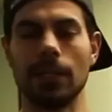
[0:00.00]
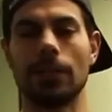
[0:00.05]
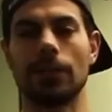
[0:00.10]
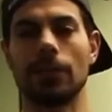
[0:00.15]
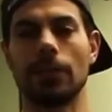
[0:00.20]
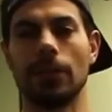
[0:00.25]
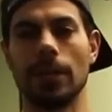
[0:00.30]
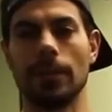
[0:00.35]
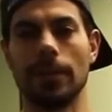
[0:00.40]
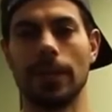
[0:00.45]
to
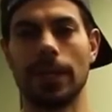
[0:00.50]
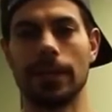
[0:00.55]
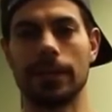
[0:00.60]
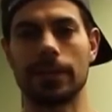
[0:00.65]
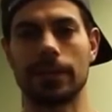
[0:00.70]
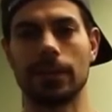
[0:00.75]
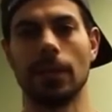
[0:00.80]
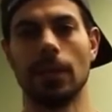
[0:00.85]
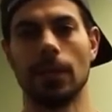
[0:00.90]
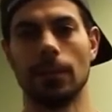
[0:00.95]
30
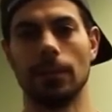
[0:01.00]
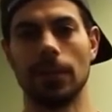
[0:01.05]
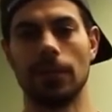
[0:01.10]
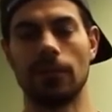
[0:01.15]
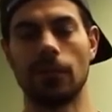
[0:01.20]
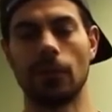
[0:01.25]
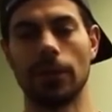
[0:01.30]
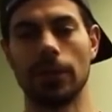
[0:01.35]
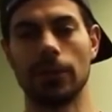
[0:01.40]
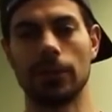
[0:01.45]
minutes
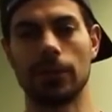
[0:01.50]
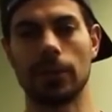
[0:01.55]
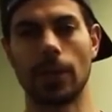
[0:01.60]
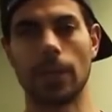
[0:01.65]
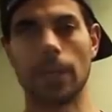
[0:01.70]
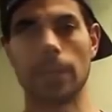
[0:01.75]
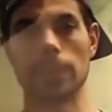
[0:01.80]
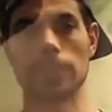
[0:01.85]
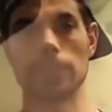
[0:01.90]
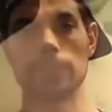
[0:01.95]
before you
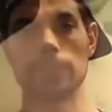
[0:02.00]
start.